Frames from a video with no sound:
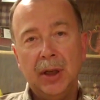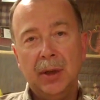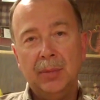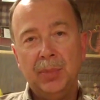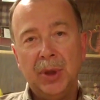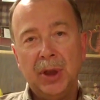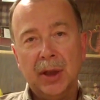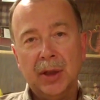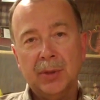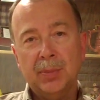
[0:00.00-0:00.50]

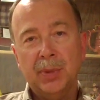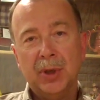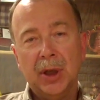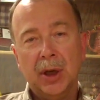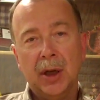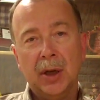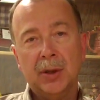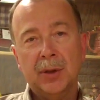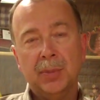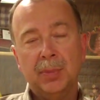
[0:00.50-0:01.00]
in
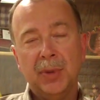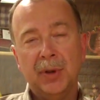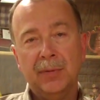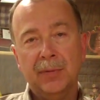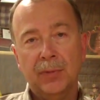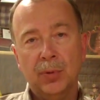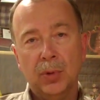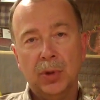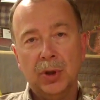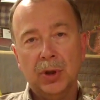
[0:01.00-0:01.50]
PSPRS
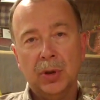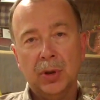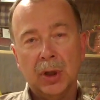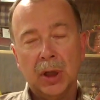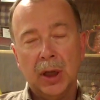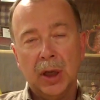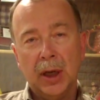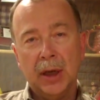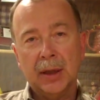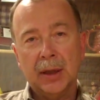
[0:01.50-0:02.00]
before you
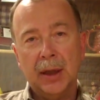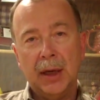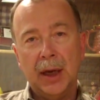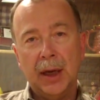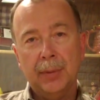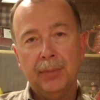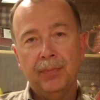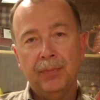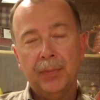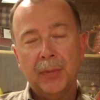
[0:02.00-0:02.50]
collect
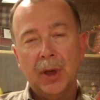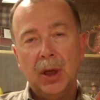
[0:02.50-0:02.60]
that.